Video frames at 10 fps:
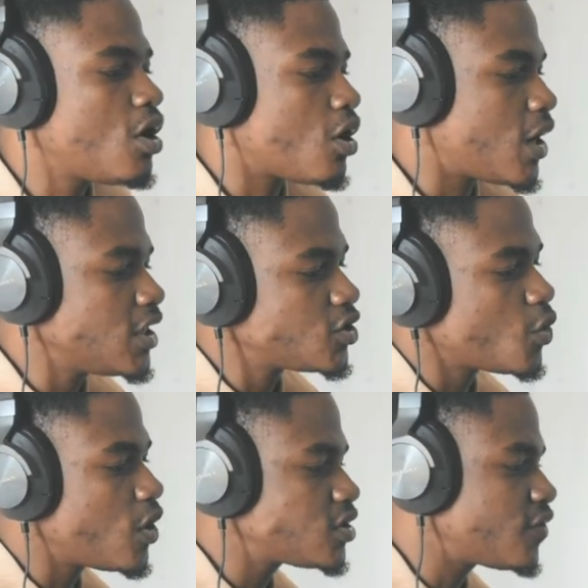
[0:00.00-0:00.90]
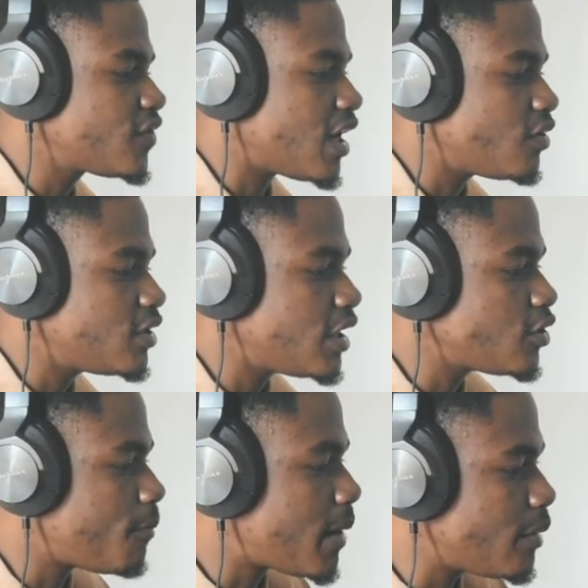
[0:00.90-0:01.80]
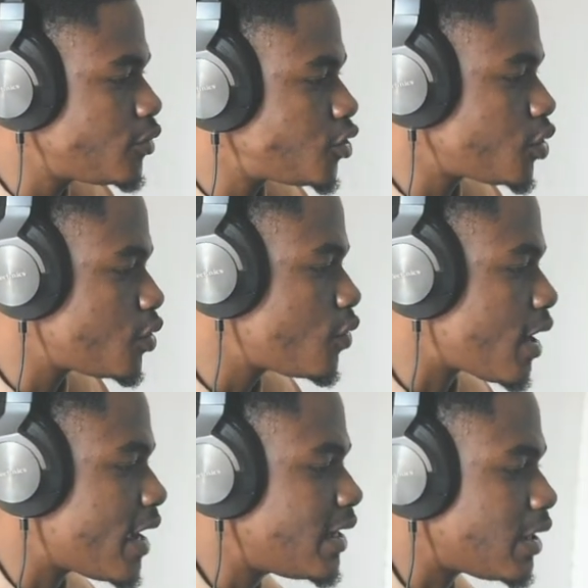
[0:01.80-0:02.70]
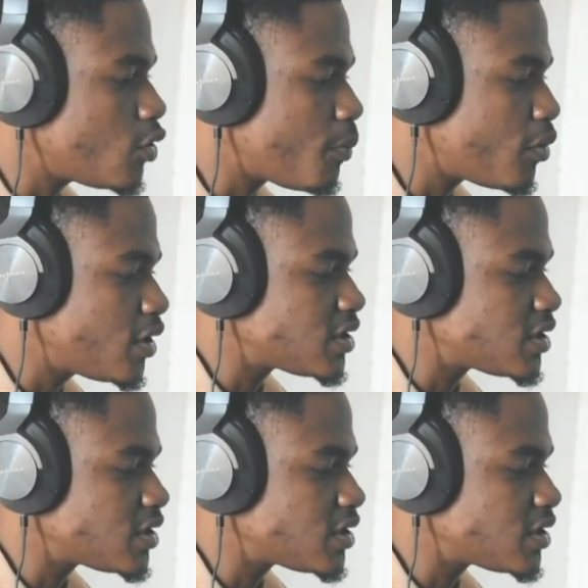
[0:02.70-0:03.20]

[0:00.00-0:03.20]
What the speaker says: All right, so once you've downloaded your BibleShow, go ahead and open it,